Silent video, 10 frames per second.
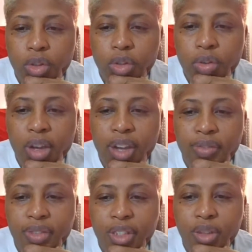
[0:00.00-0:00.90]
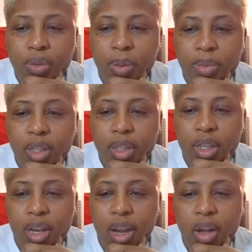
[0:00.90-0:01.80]
You have disrupted
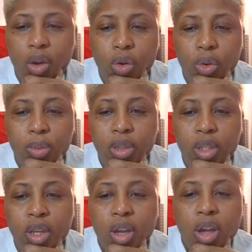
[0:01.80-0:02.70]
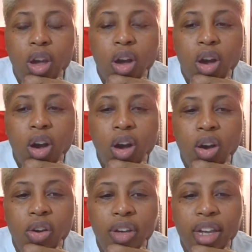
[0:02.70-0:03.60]
their homes,
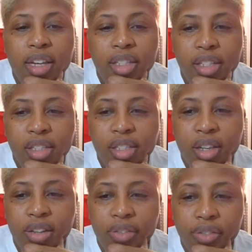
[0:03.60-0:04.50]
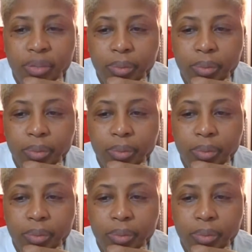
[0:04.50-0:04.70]
all kinds of stuff.